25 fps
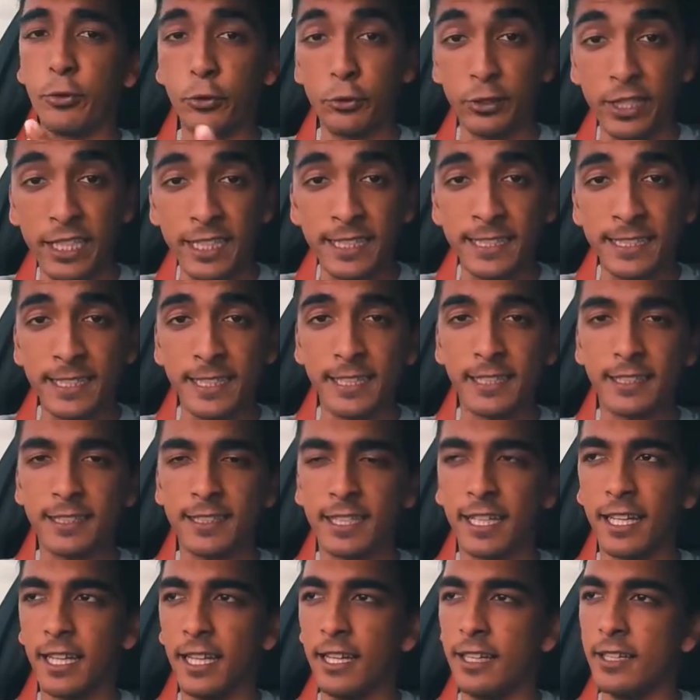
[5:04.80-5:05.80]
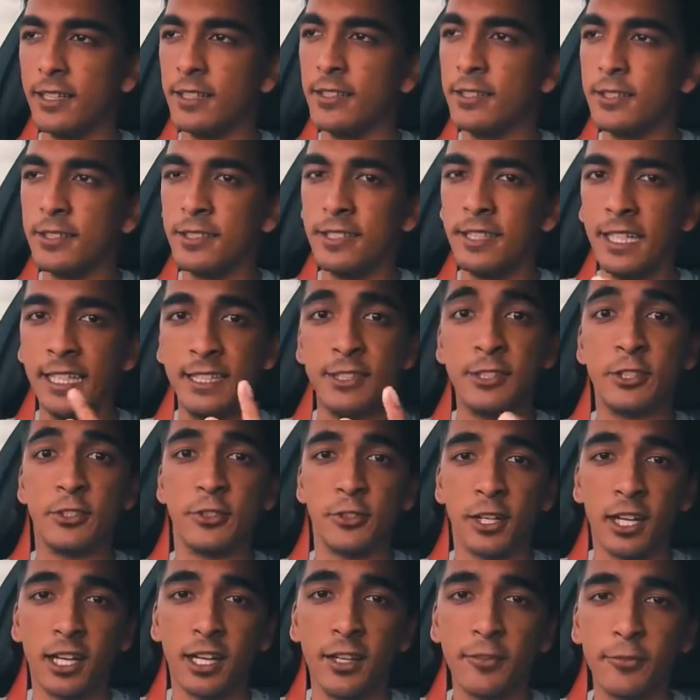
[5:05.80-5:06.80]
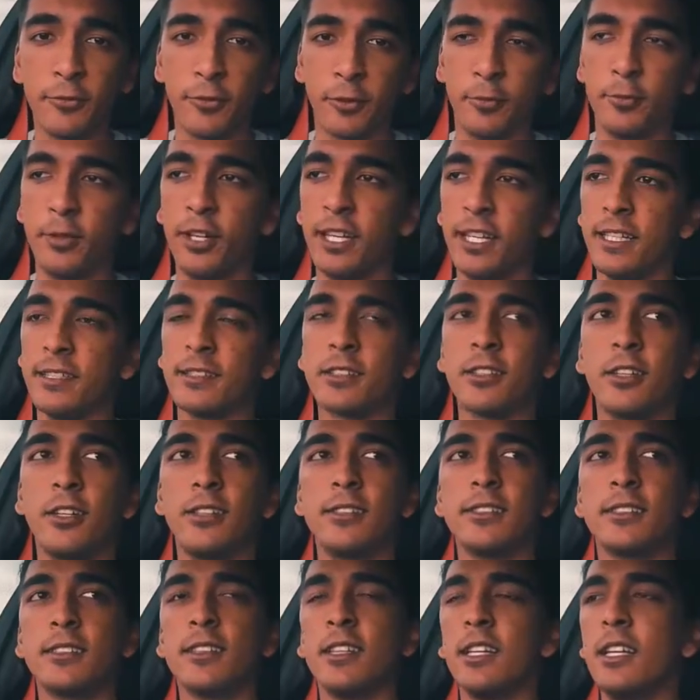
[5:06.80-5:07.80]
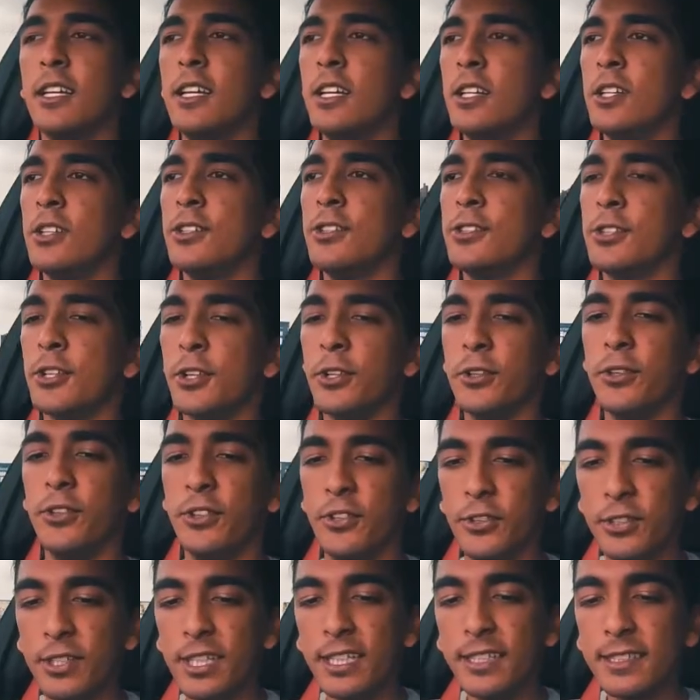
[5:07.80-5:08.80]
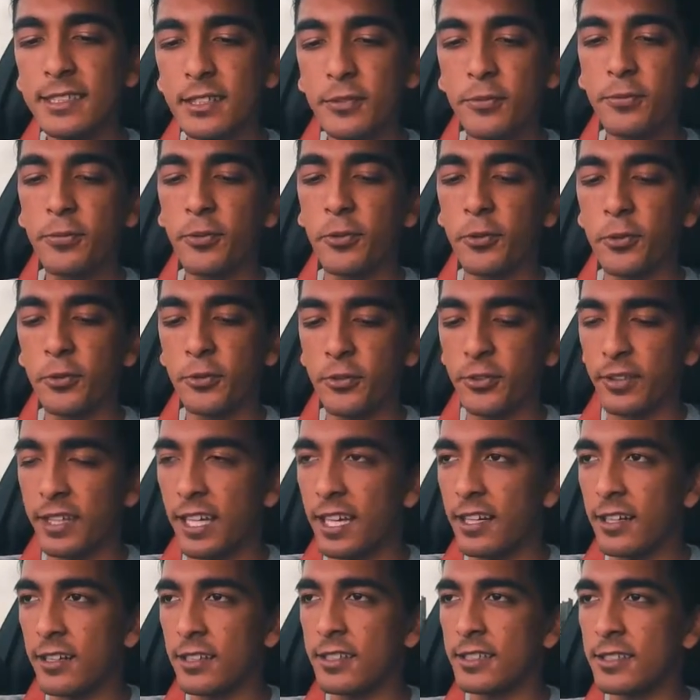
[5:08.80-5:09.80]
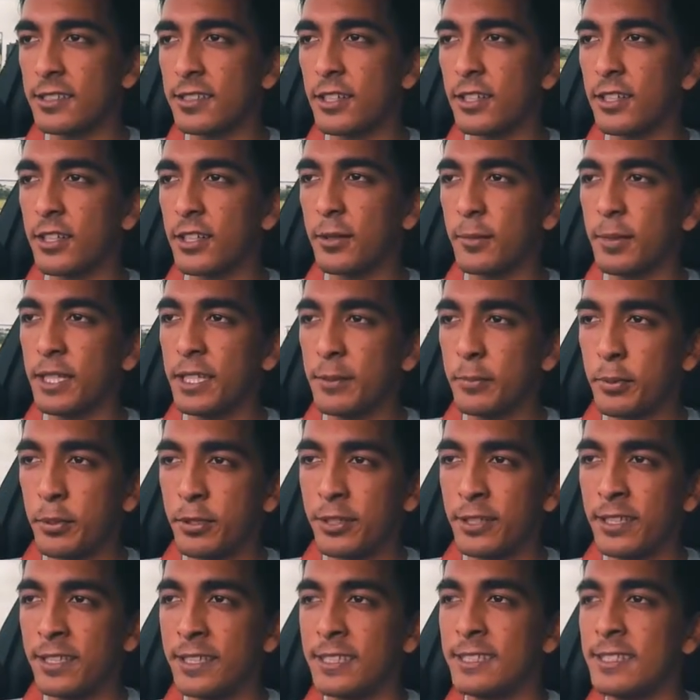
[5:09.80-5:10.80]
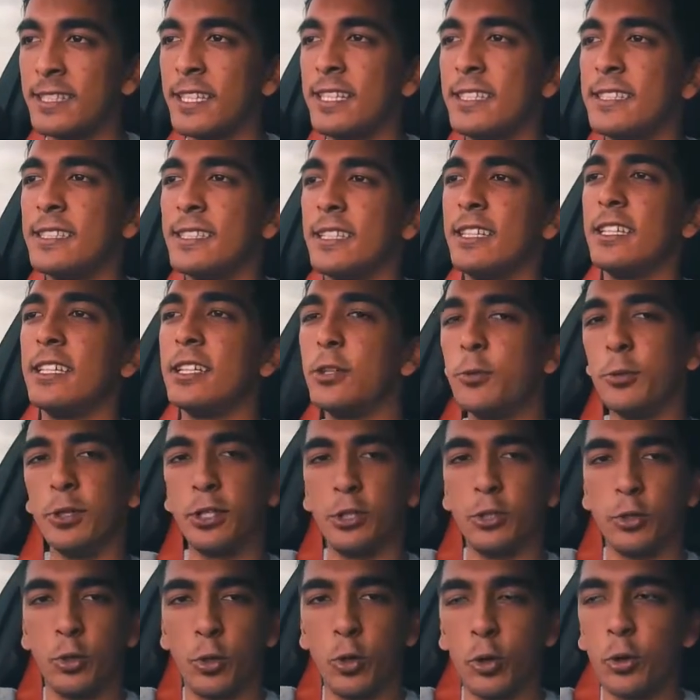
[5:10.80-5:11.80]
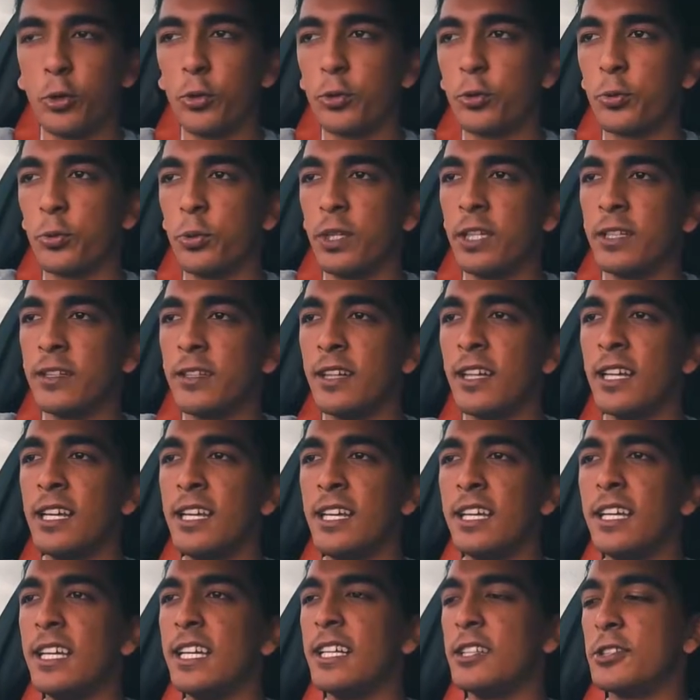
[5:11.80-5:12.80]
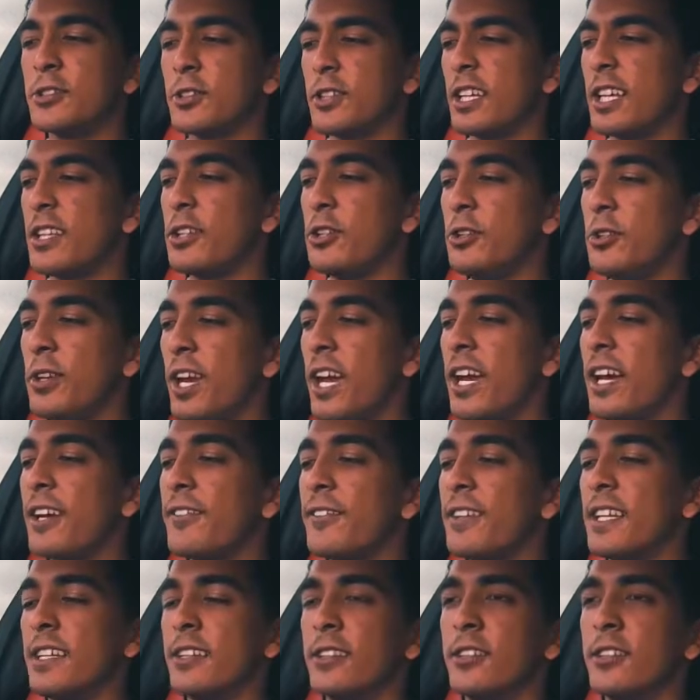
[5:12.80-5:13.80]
for racing and is derived from race cars. So the reason for the Alcantara being put in the center here where you hold the wheel is so that you have that